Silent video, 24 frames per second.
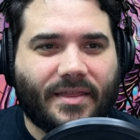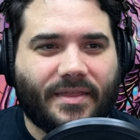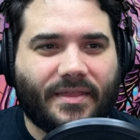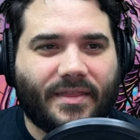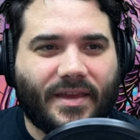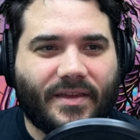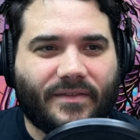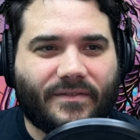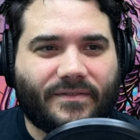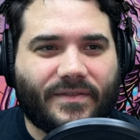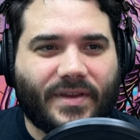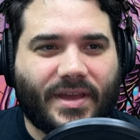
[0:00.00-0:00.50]

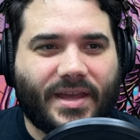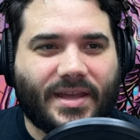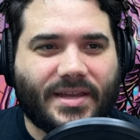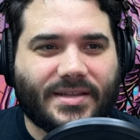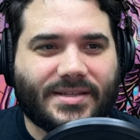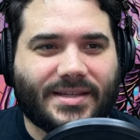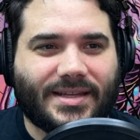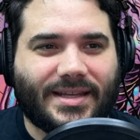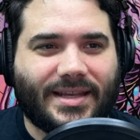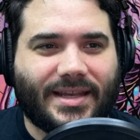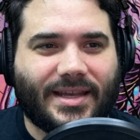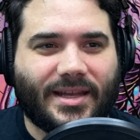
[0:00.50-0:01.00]
They
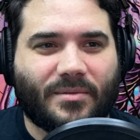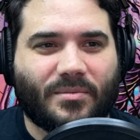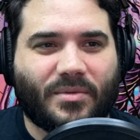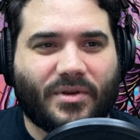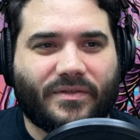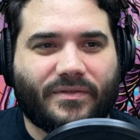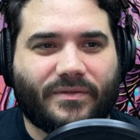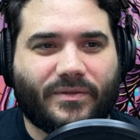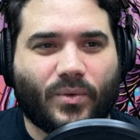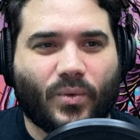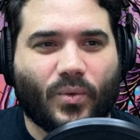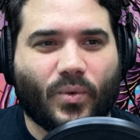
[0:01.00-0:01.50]
phase in
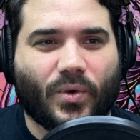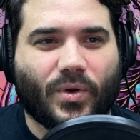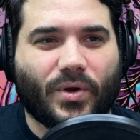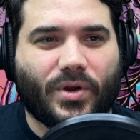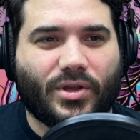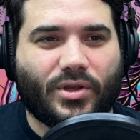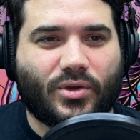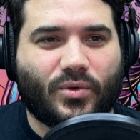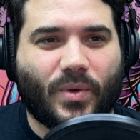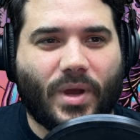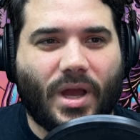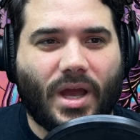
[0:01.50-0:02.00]
before
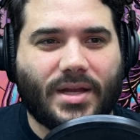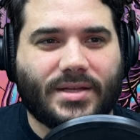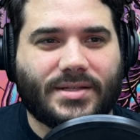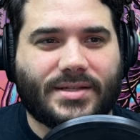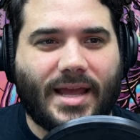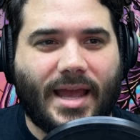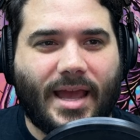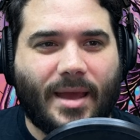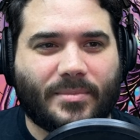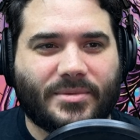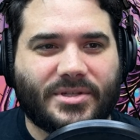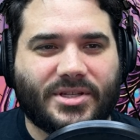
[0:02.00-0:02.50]
you
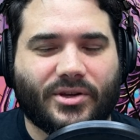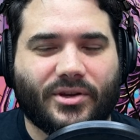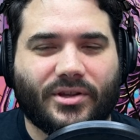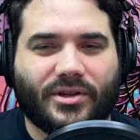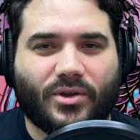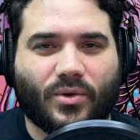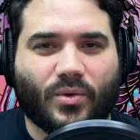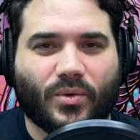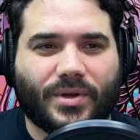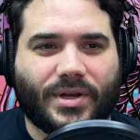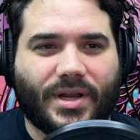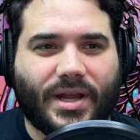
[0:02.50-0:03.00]
untap during
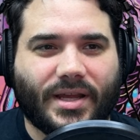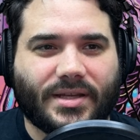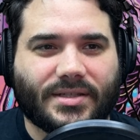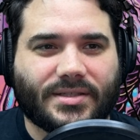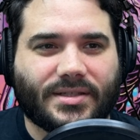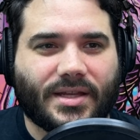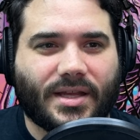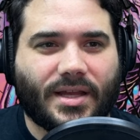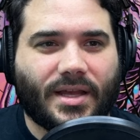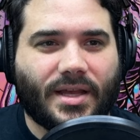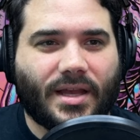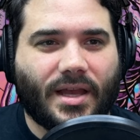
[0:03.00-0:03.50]
your
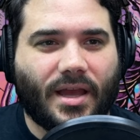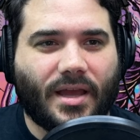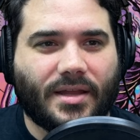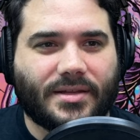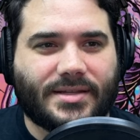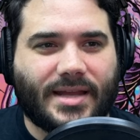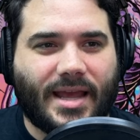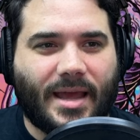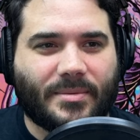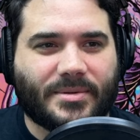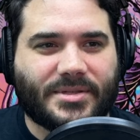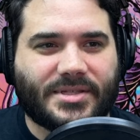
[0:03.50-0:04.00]
next
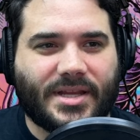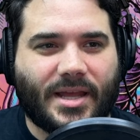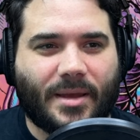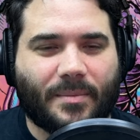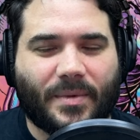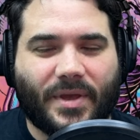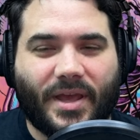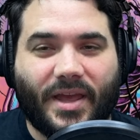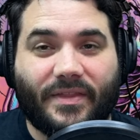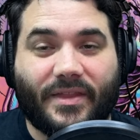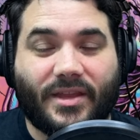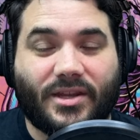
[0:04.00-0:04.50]
untap
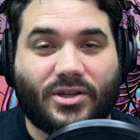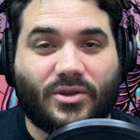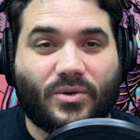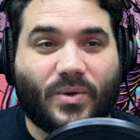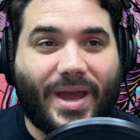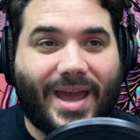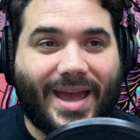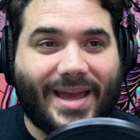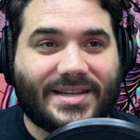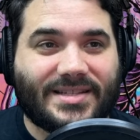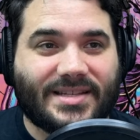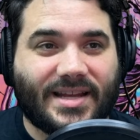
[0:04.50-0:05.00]
step, and then you
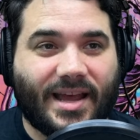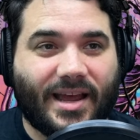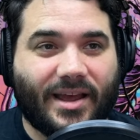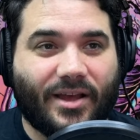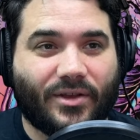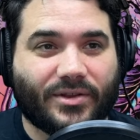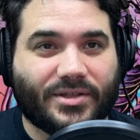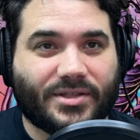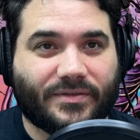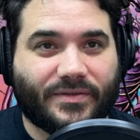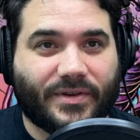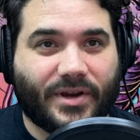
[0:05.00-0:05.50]

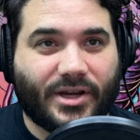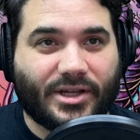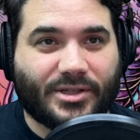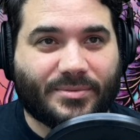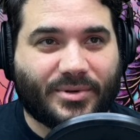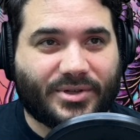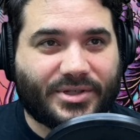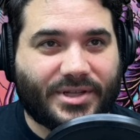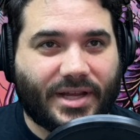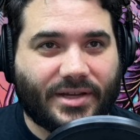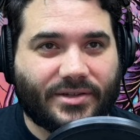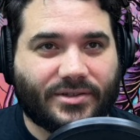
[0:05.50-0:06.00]
exile Teferi's
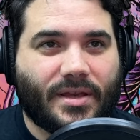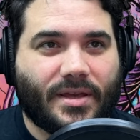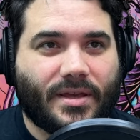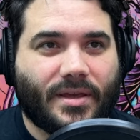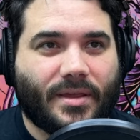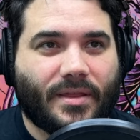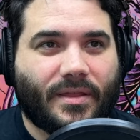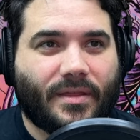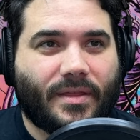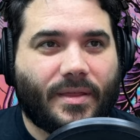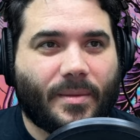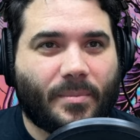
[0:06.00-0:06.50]
Protection,
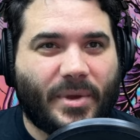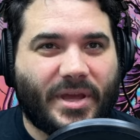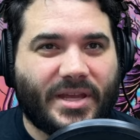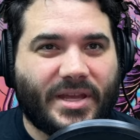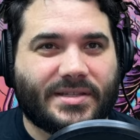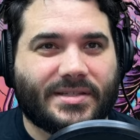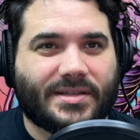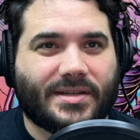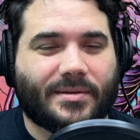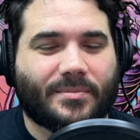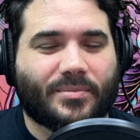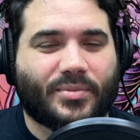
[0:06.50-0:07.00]
the
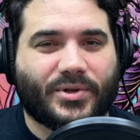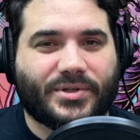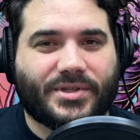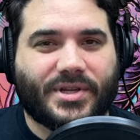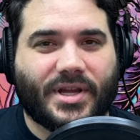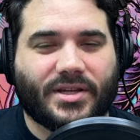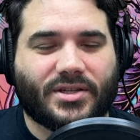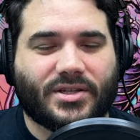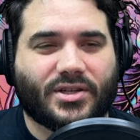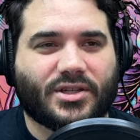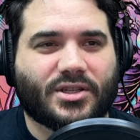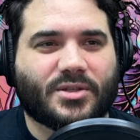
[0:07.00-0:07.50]
best
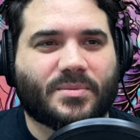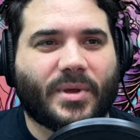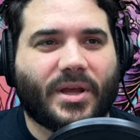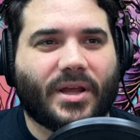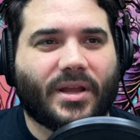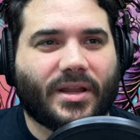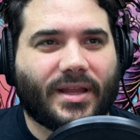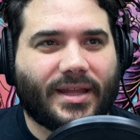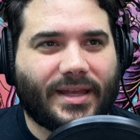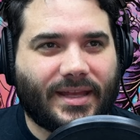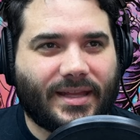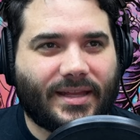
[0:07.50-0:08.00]
protection
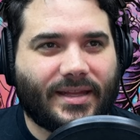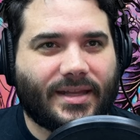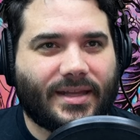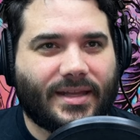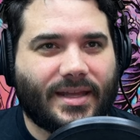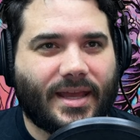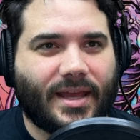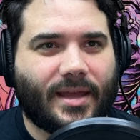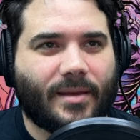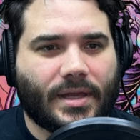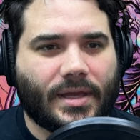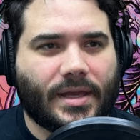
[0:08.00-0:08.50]
spell in the
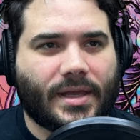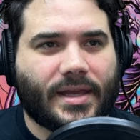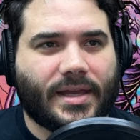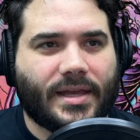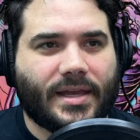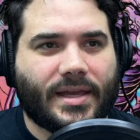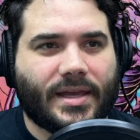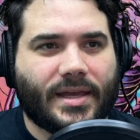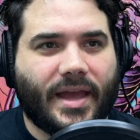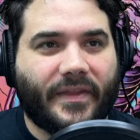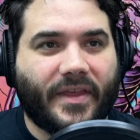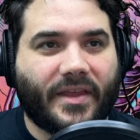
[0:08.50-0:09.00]
game.
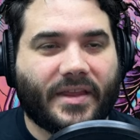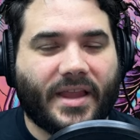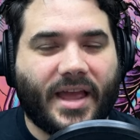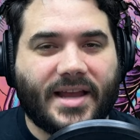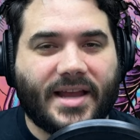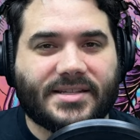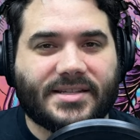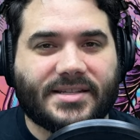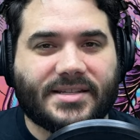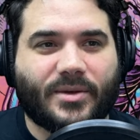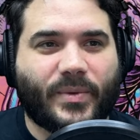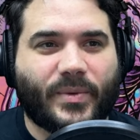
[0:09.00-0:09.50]
And then
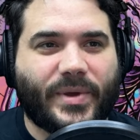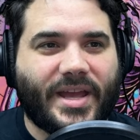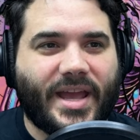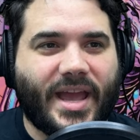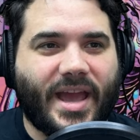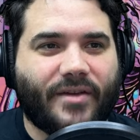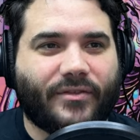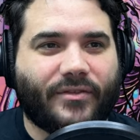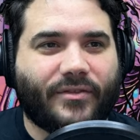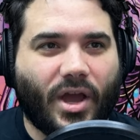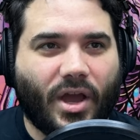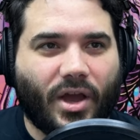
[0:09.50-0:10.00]
lastly, we
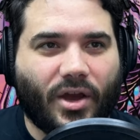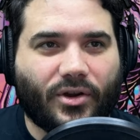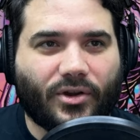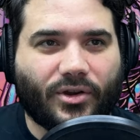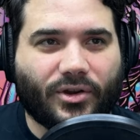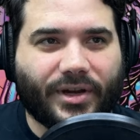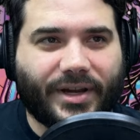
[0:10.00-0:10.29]
have Utter